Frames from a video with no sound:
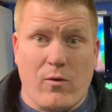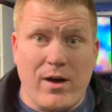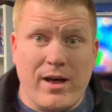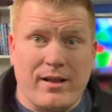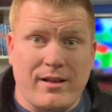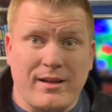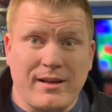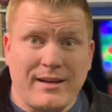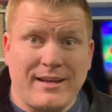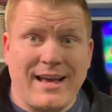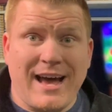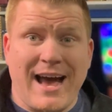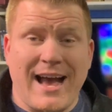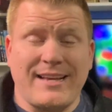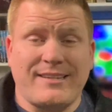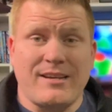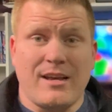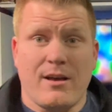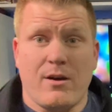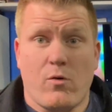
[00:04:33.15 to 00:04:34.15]
Well,
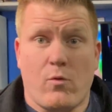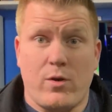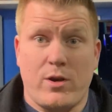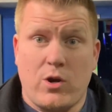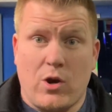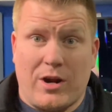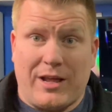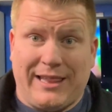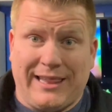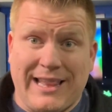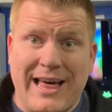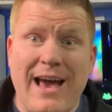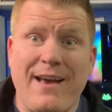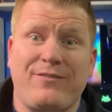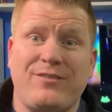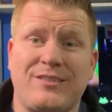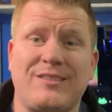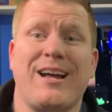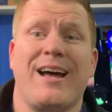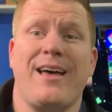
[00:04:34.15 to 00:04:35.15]
guys, when you're a
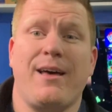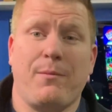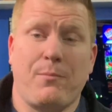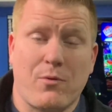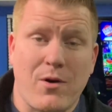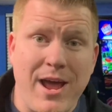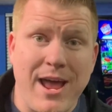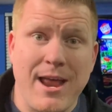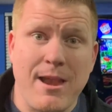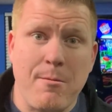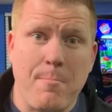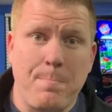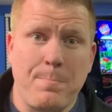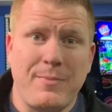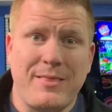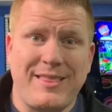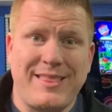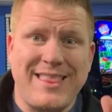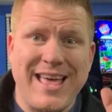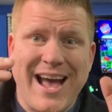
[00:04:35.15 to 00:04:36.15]
lifestyle brand,
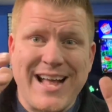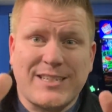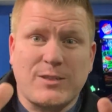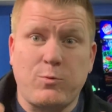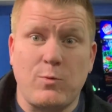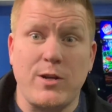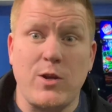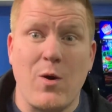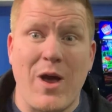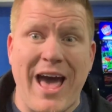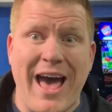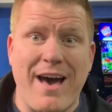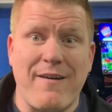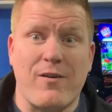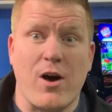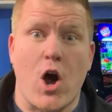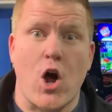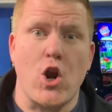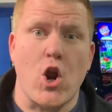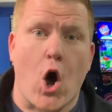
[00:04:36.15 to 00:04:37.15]
that's when you
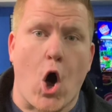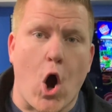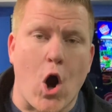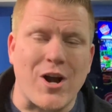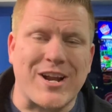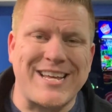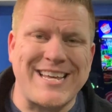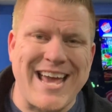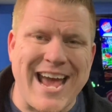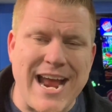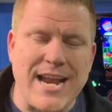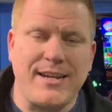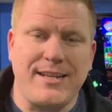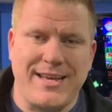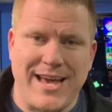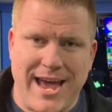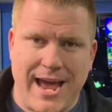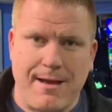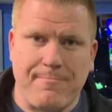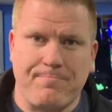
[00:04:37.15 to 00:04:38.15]
have an arcade
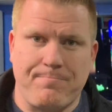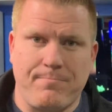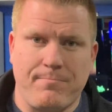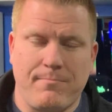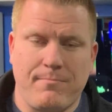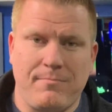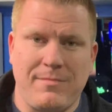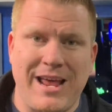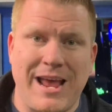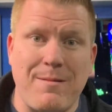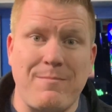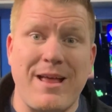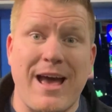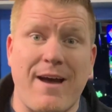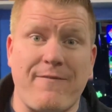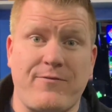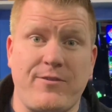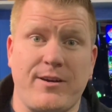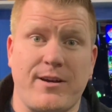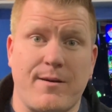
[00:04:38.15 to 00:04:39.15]
game named
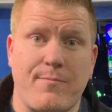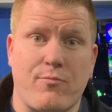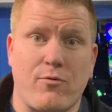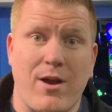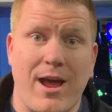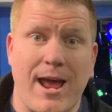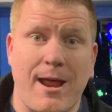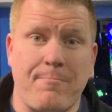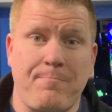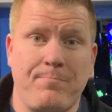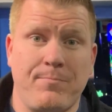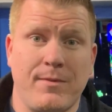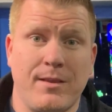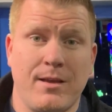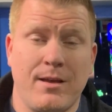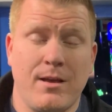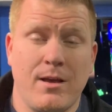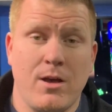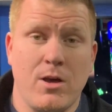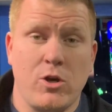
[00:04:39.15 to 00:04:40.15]
after your brand.
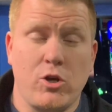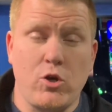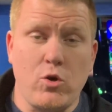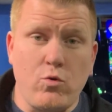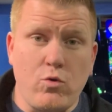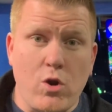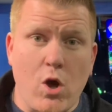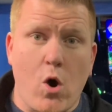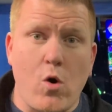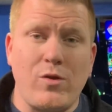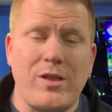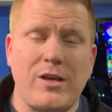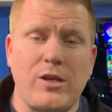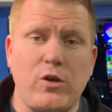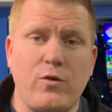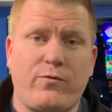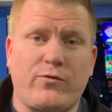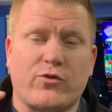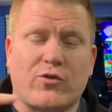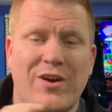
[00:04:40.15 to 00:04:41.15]
You know that
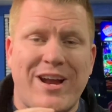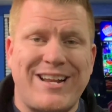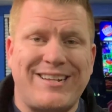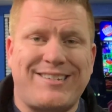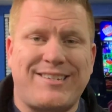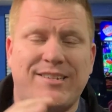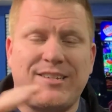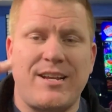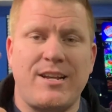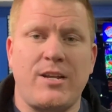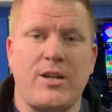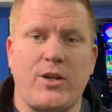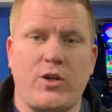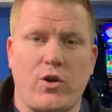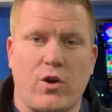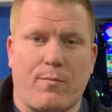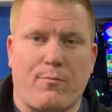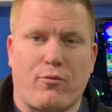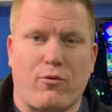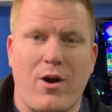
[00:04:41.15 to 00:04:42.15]
you've transcended
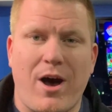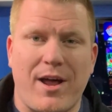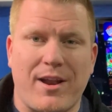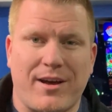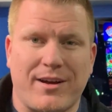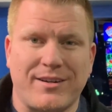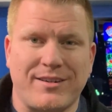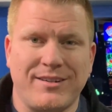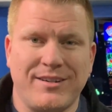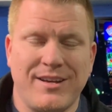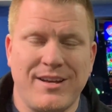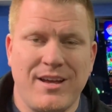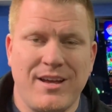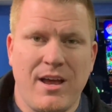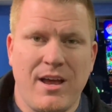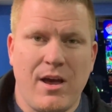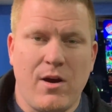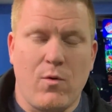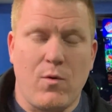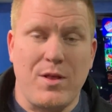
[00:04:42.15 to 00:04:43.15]
your product
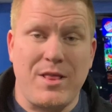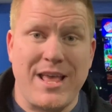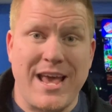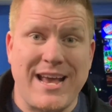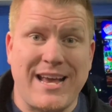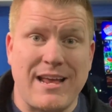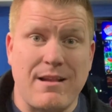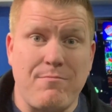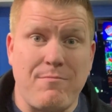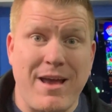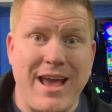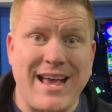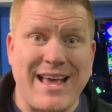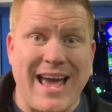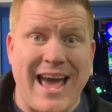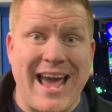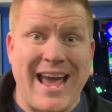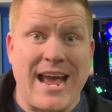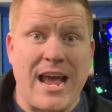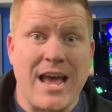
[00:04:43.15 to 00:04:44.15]
when they can
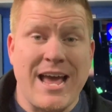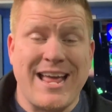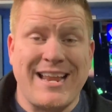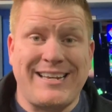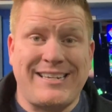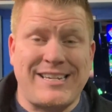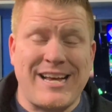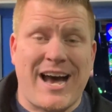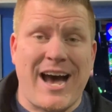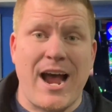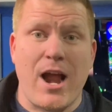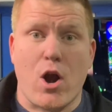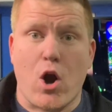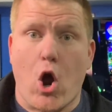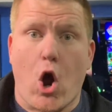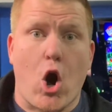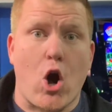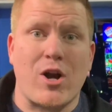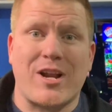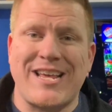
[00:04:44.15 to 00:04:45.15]
make an
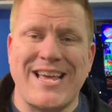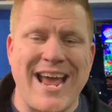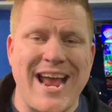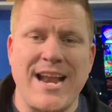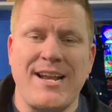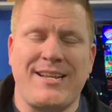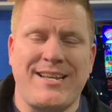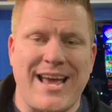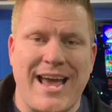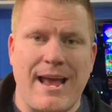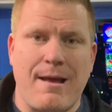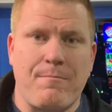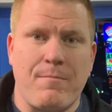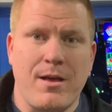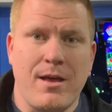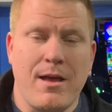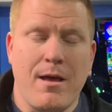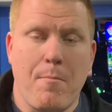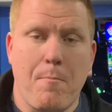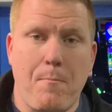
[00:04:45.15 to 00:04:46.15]
entire arcade
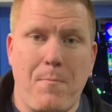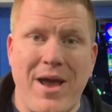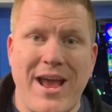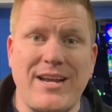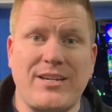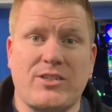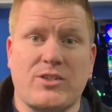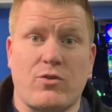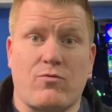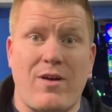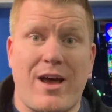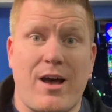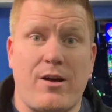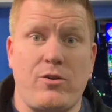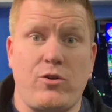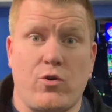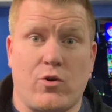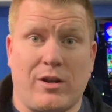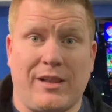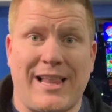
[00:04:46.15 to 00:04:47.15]
game based
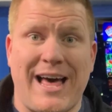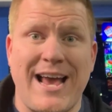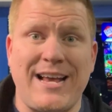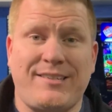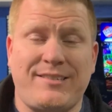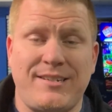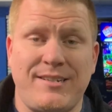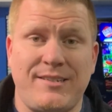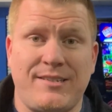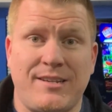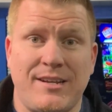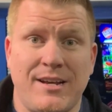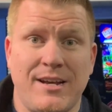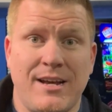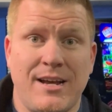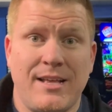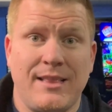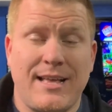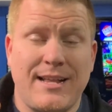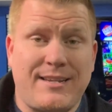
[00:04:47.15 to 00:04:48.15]
around your license
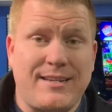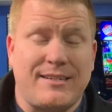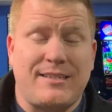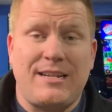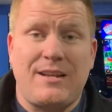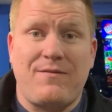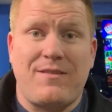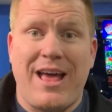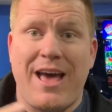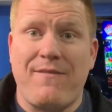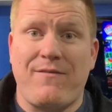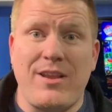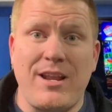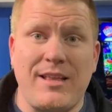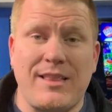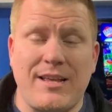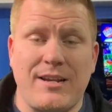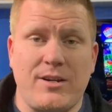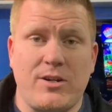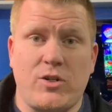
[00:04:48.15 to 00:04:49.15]
that doesn't even have
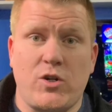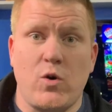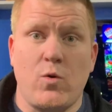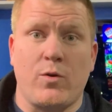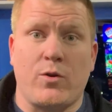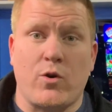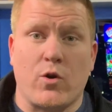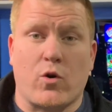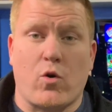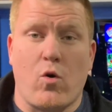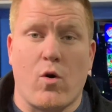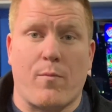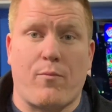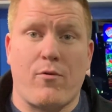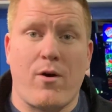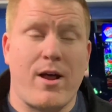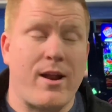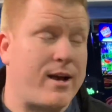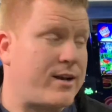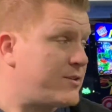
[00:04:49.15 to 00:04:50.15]
anything to do with your core
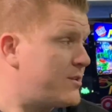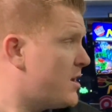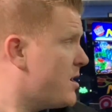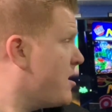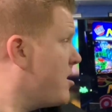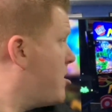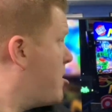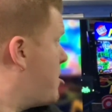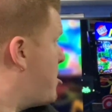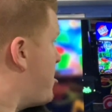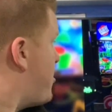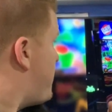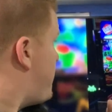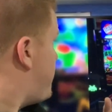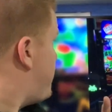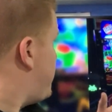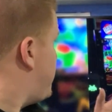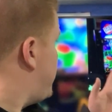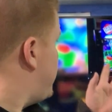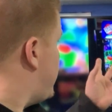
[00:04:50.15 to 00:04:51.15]
products.
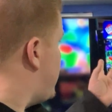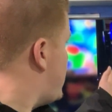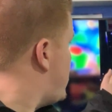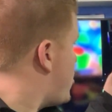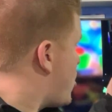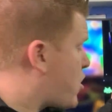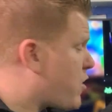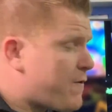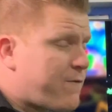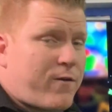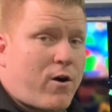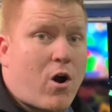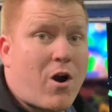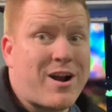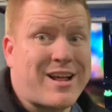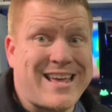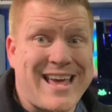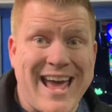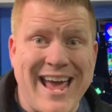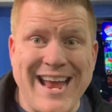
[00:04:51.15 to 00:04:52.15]
Nerf
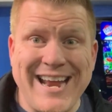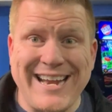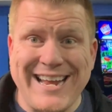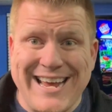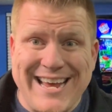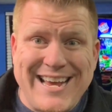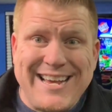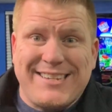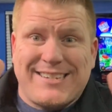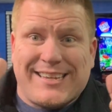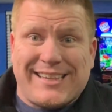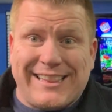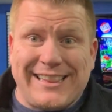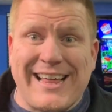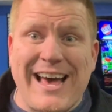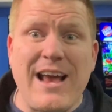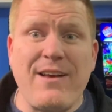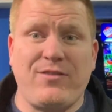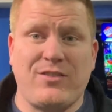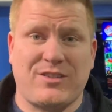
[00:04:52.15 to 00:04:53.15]
Arcade is a
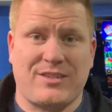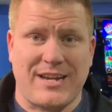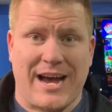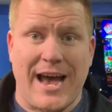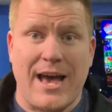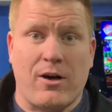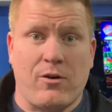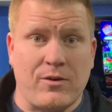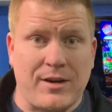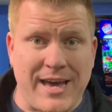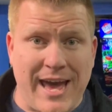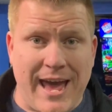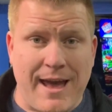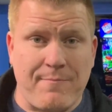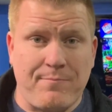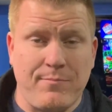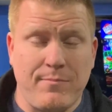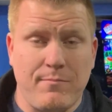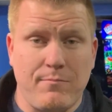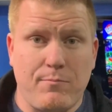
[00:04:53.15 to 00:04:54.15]
lifestyle
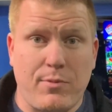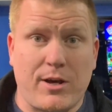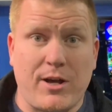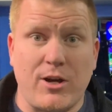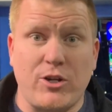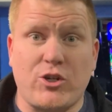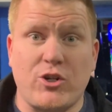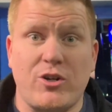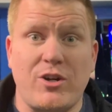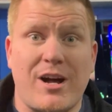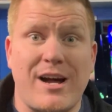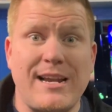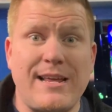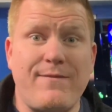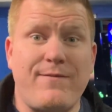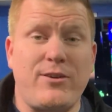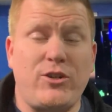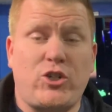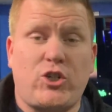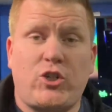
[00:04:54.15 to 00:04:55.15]
game because you're not
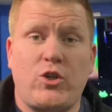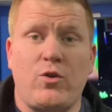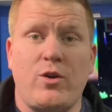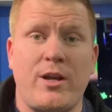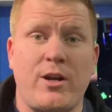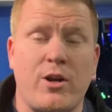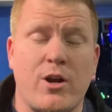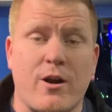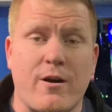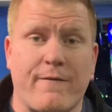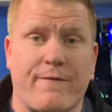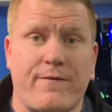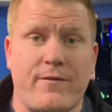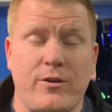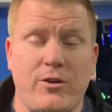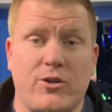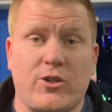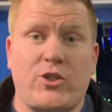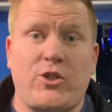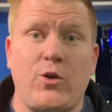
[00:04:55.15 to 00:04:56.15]
even shooting
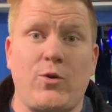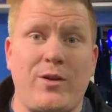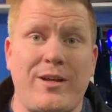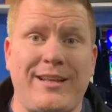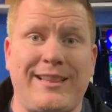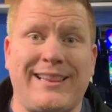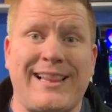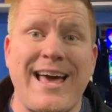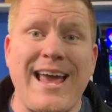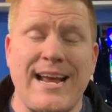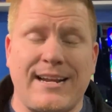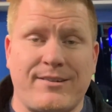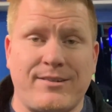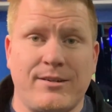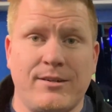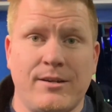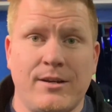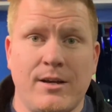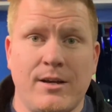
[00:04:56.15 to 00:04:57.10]
Nerf, you're shooting light.